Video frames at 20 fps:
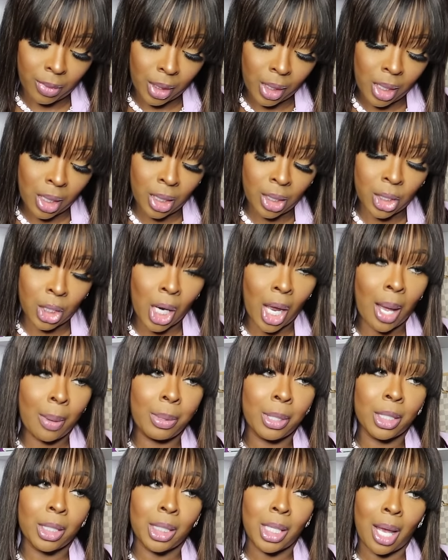Good job,
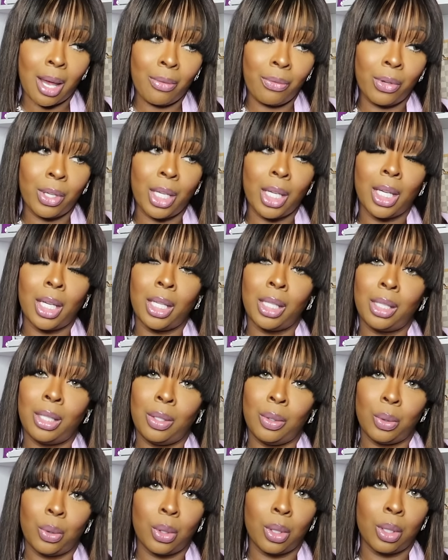Lattafa and
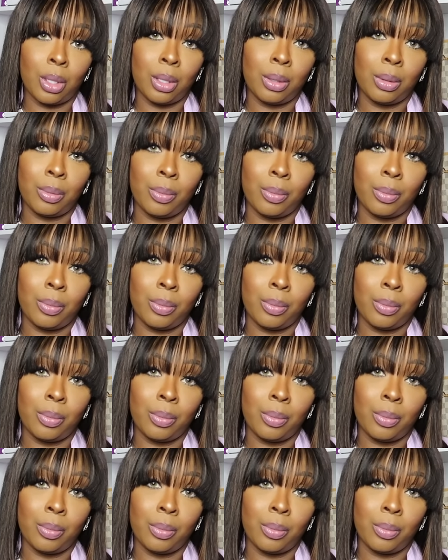Dior.